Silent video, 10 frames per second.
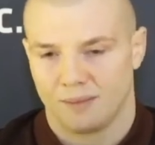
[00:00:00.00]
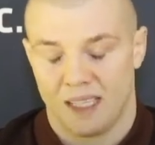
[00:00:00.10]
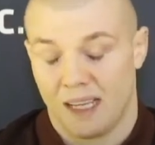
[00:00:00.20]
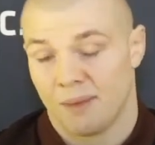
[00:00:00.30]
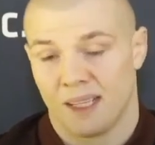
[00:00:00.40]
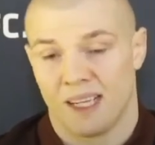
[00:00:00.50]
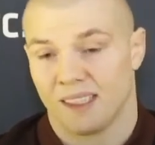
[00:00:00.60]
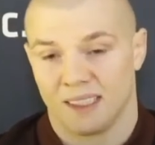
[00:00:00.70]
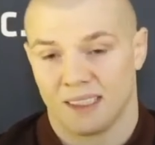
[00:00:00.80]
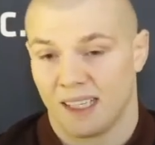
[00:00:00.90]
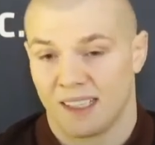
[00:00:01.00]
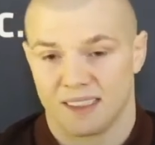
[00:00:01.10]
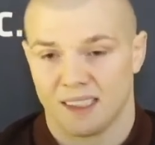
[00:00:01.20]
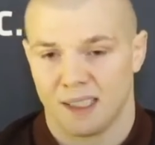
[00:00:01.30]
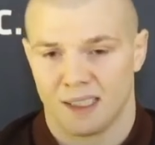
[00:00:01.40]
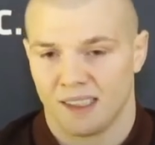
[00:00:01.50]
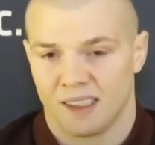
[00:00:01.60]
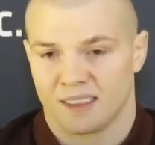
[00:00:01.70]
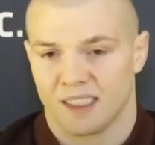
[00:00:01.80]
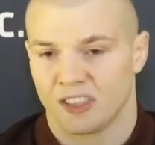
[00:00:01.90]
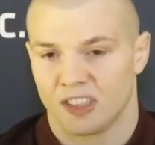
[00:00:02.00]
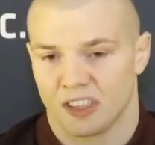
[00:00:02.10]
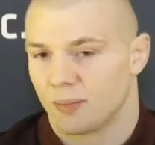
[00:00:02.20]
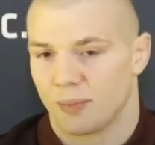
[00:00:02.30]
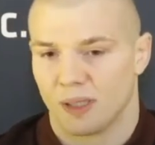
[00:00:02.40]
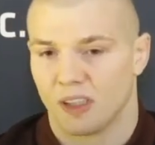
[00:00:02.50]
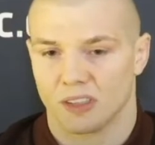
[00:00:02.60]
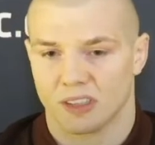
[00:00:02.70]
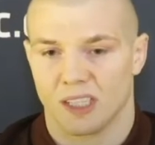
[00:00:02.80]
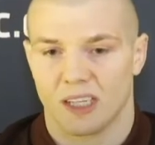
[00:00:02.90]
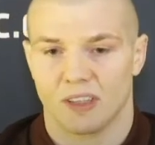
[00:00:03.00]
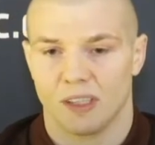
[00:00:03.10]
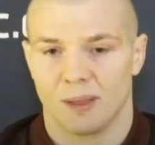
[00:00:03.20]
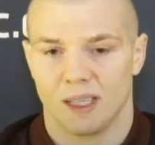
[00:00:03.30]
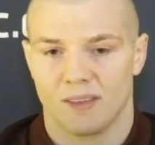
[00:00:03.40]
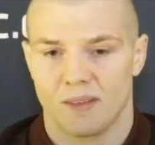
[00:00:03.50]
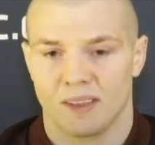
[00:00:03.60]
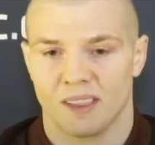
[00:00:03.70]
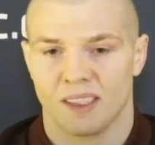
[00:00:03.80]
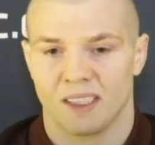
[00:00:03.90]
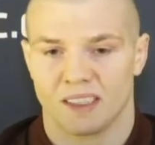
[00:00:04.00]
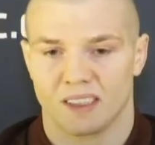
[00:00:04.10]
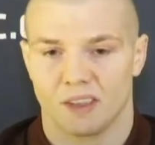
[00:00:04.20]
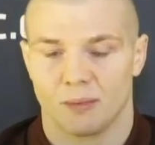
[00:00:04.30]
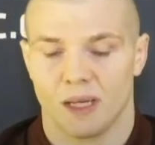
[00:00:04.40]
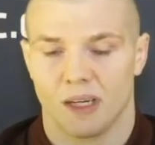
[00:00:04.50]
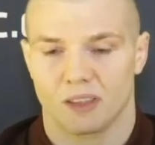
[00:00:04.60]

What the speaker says: yeah, man, I think, like I said, I didn't say just because, like, I really believe everything he does, I do better.